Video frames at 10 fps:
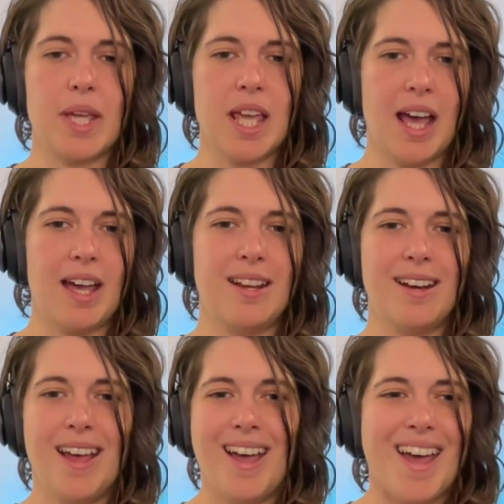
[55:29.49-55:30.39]
we can
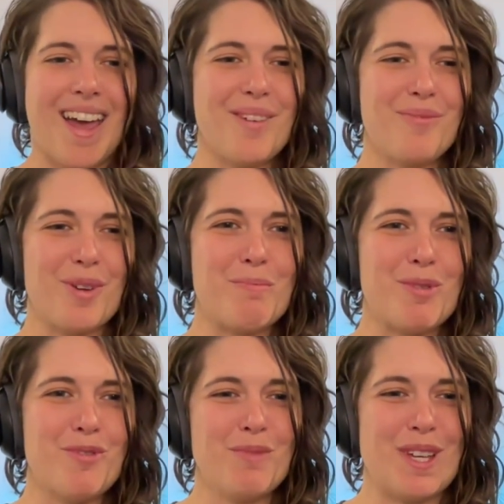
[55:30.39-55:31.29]
and every
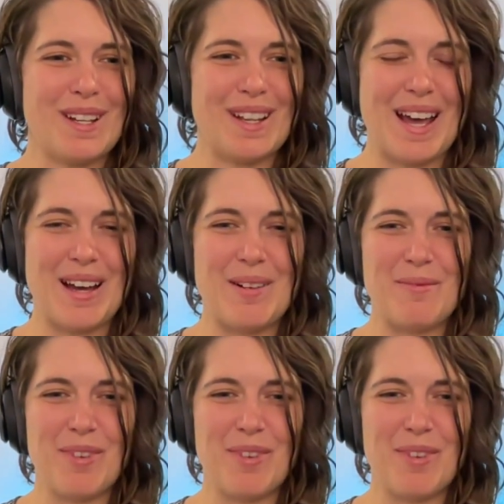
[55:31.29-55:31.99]
movement um,